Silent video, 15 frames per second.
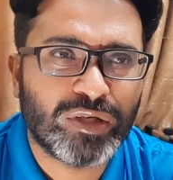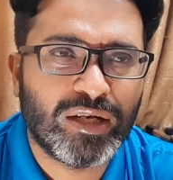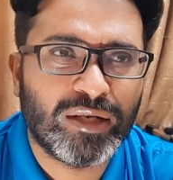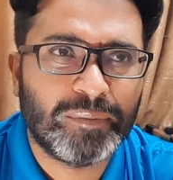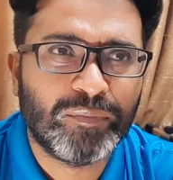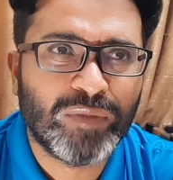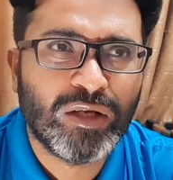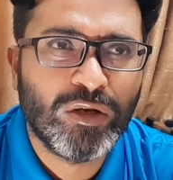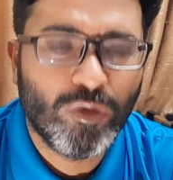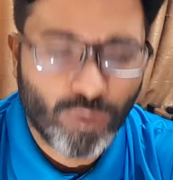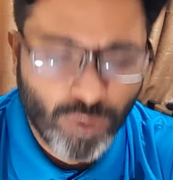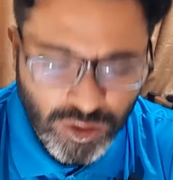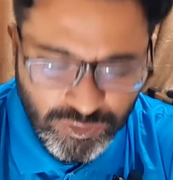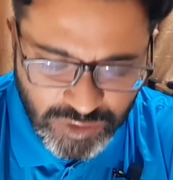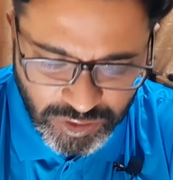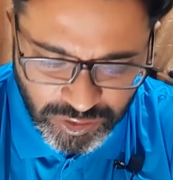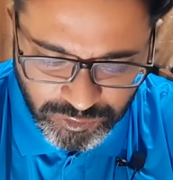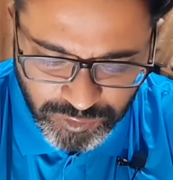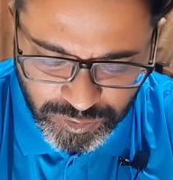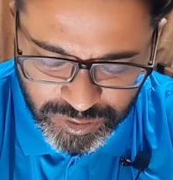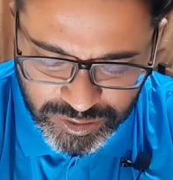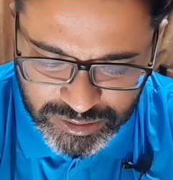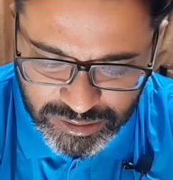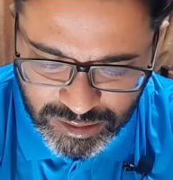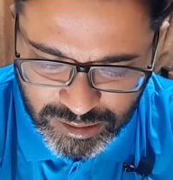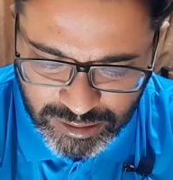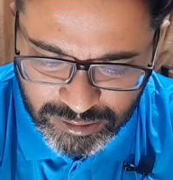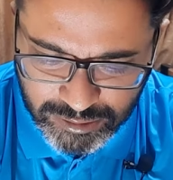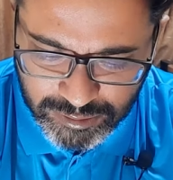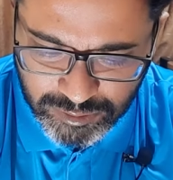Uh, one of the reviewers,
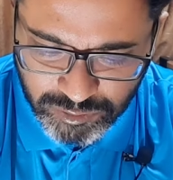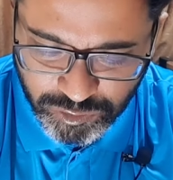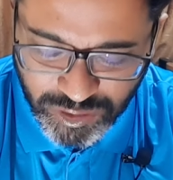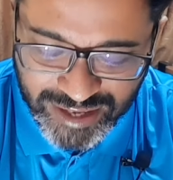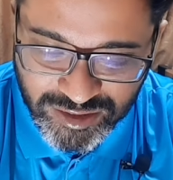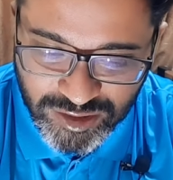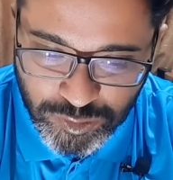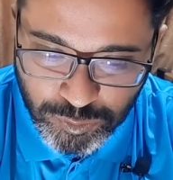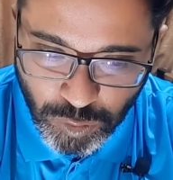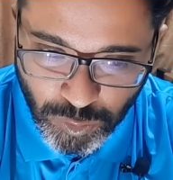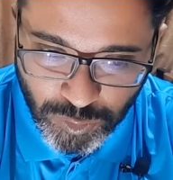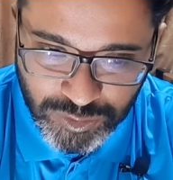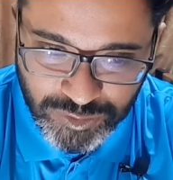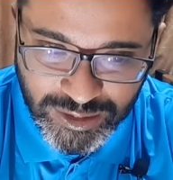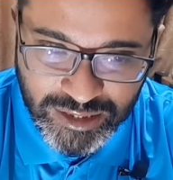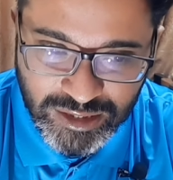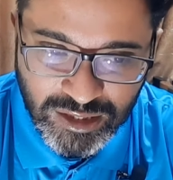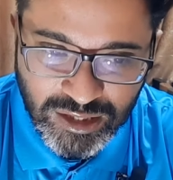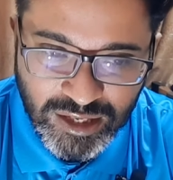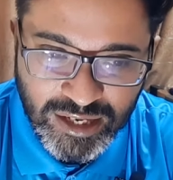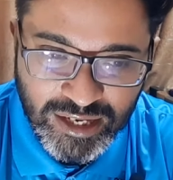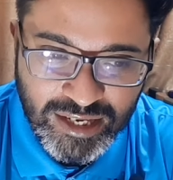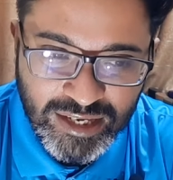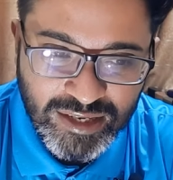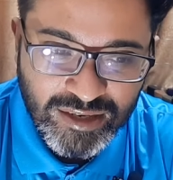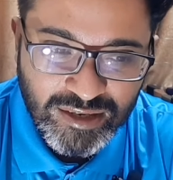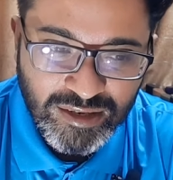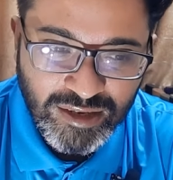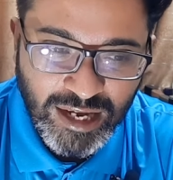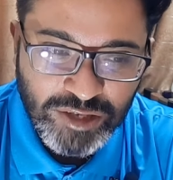uh, Fragrance Bros, right?
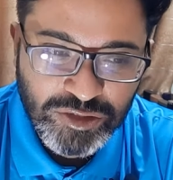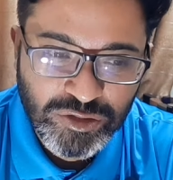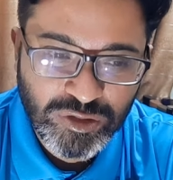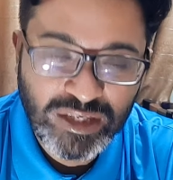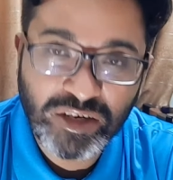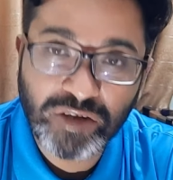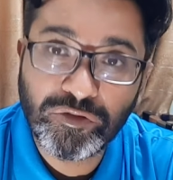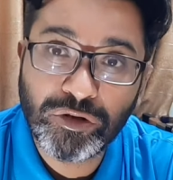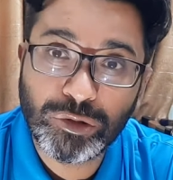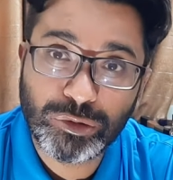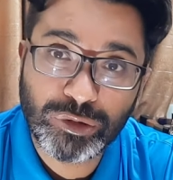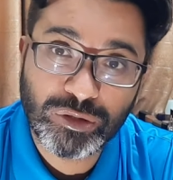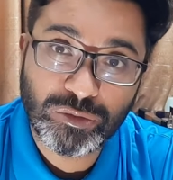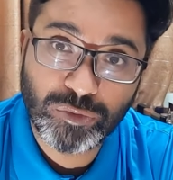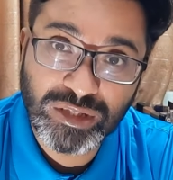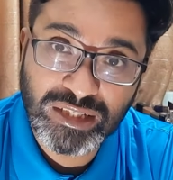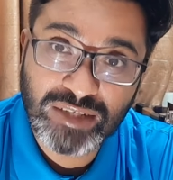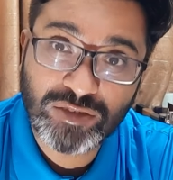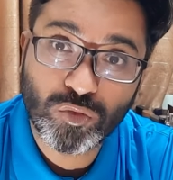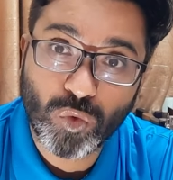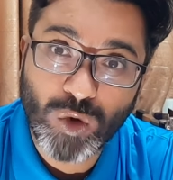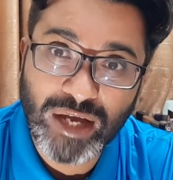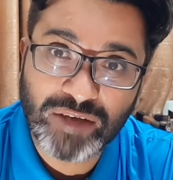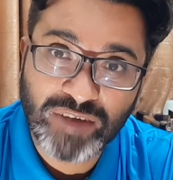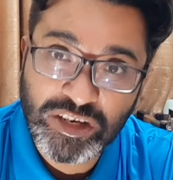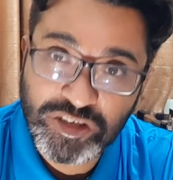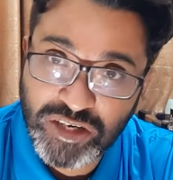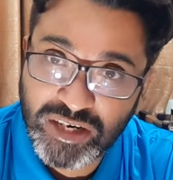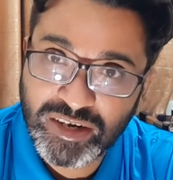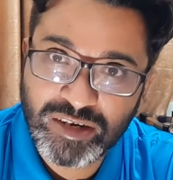He actually reviewed with his wife. I
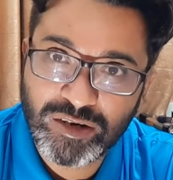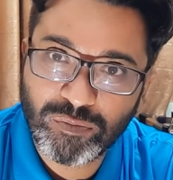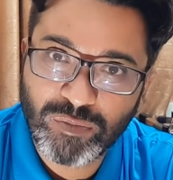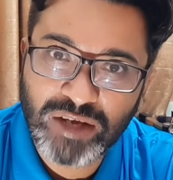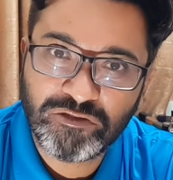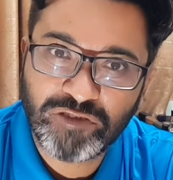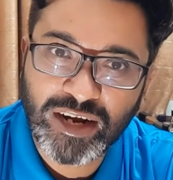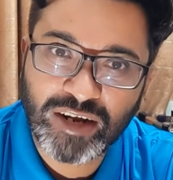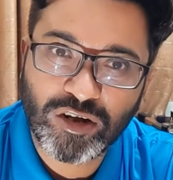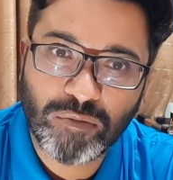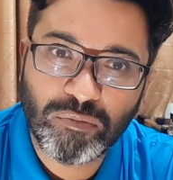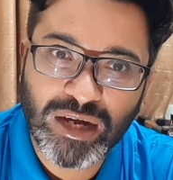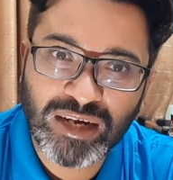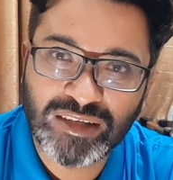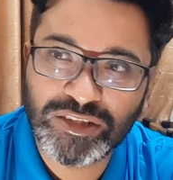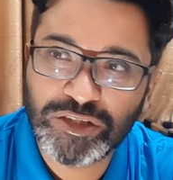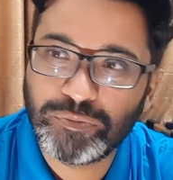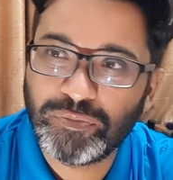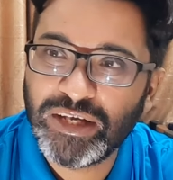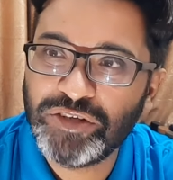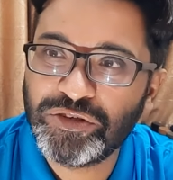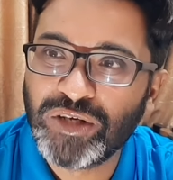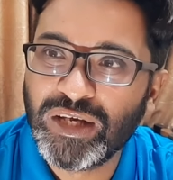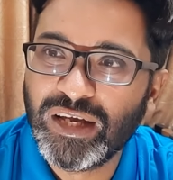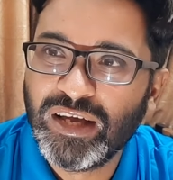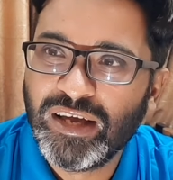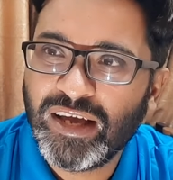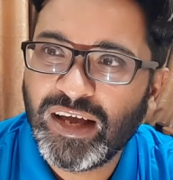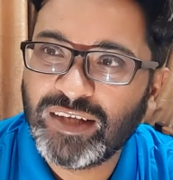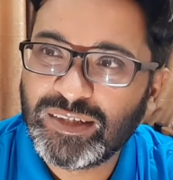shared it on my Fragcom Bangladesh page.
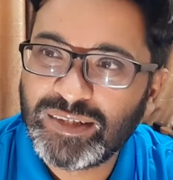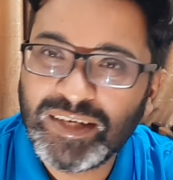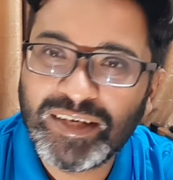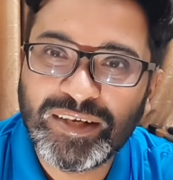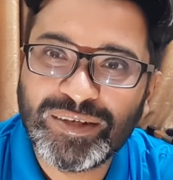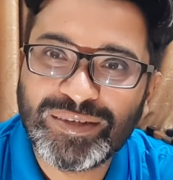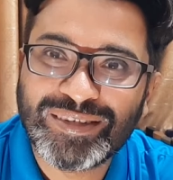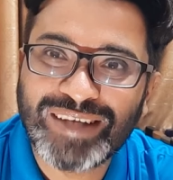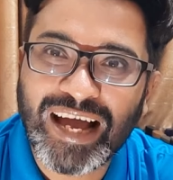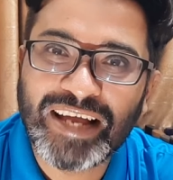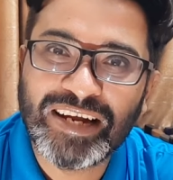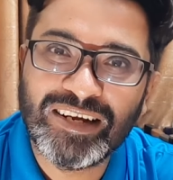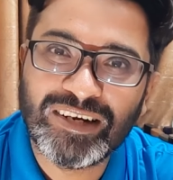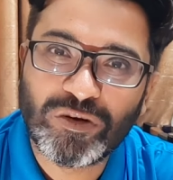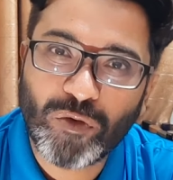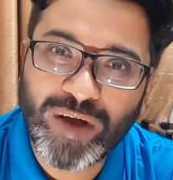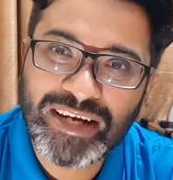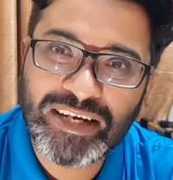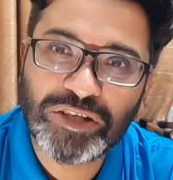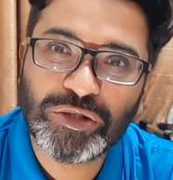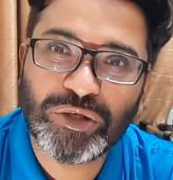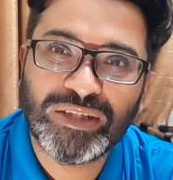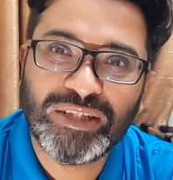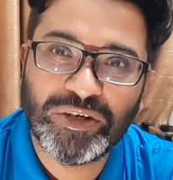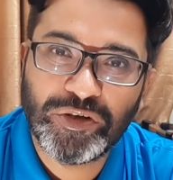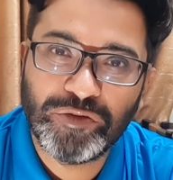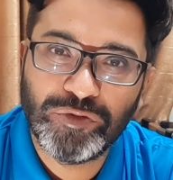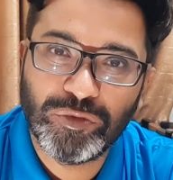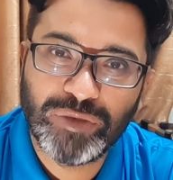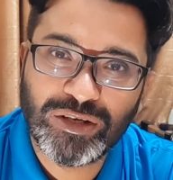And the thing is, I quite enjoyed the
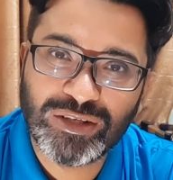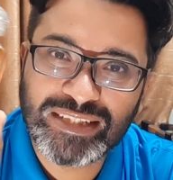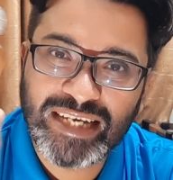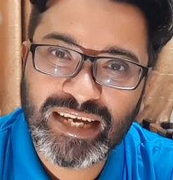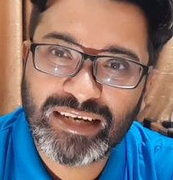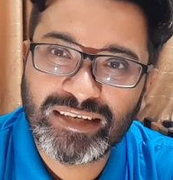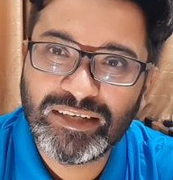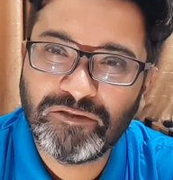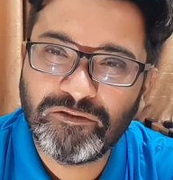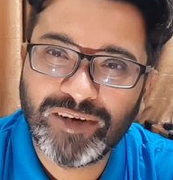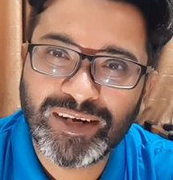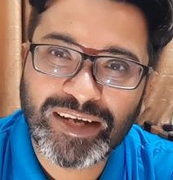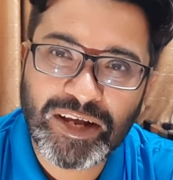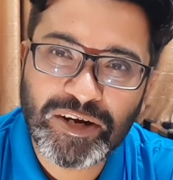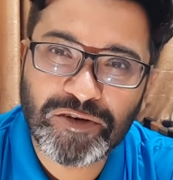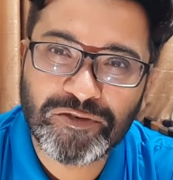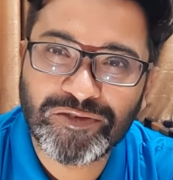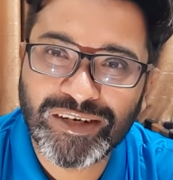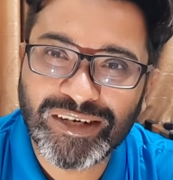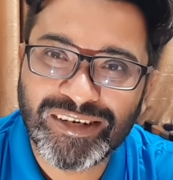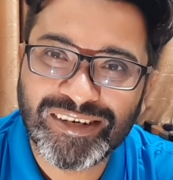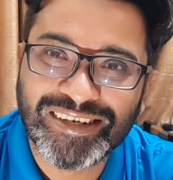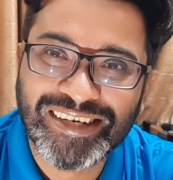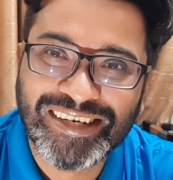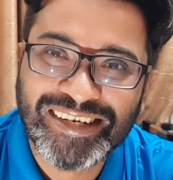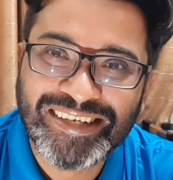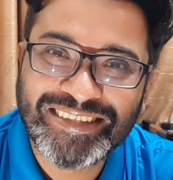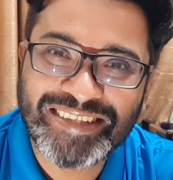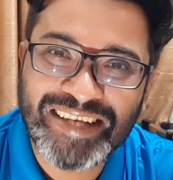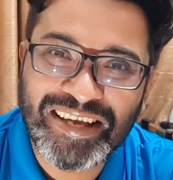review because they had different kind of uh,
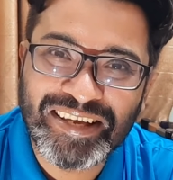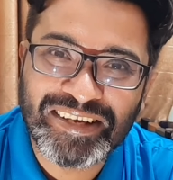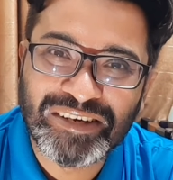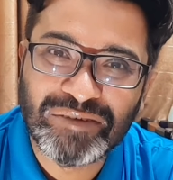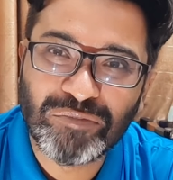take.